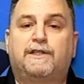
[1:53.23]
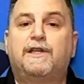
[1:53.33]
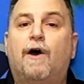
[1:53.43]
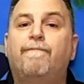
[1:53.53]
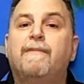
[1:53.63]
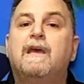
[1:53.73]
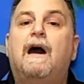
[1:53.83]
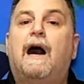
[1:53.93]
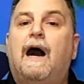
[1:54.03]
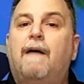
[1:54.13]
So
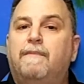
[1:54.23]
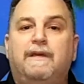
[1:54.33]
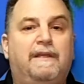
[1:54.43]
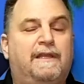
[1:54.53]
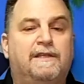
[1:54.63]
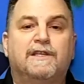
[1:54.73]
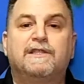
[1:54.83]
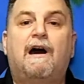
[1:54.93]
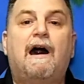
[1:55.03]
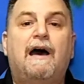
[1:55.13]
this is
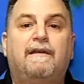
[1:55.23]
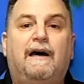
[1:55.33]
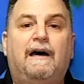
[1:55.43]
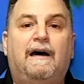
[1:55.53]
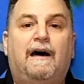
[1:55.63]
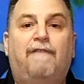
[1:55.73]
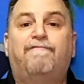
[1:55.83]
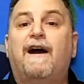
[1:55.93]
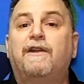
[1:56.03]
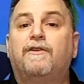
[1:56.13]
not a
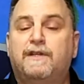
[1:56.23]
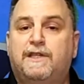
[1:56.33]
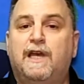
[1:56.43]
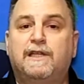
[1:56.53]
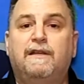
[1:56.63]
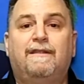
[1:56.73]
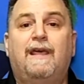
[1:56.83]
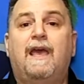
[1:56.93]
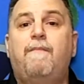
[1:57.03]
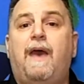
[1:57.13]
final decision.
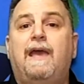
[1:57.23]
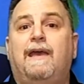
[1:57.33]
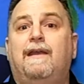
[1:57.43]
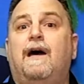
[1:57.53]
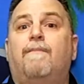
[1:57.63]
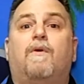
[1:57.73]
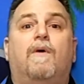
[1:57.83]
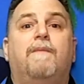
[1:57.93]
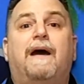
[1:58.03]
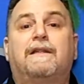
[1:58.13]
They may end up
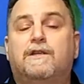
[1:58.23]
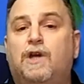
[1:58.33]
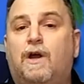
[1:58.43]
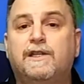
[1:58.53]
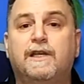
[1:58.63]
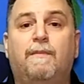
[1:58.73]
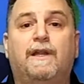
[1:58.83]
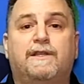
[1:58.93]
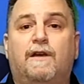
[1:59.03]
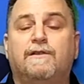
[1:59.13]
going back to charging,
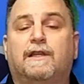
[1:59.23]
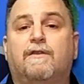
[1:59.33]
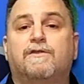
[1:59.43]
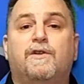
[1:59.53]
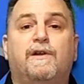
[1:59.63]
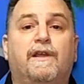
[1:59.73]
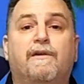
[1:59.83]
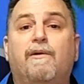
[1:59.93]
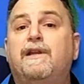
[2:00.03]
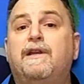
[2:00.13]
but it sounds like they're
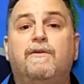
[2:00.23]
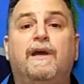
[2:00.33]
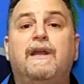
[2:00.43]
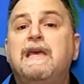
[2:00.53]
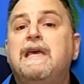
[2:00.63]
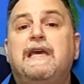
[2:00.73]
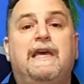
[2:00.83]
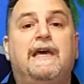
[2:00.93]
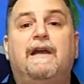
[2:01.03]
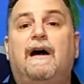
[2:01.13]
certainly going to do it
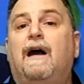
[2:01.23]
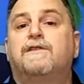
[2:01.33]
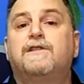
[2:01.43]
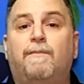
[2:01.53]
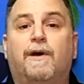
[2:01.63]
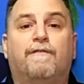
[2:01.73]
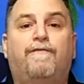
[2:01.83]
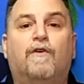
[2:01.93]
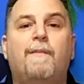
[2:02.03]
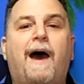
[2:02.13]
in some other
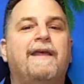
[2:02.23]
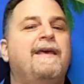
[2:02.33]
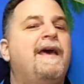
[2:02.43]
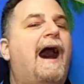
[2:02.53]
format.